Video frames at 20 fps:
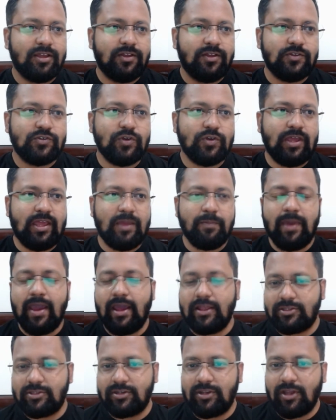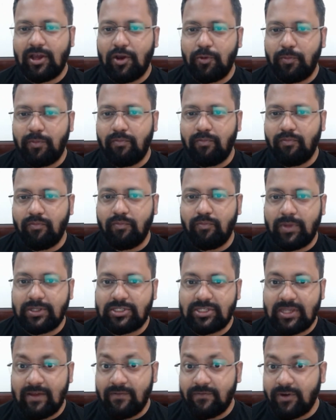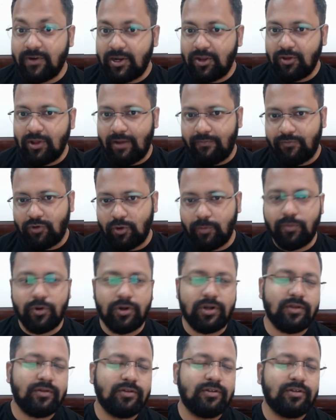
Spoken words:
So imagine how much effort you have to put.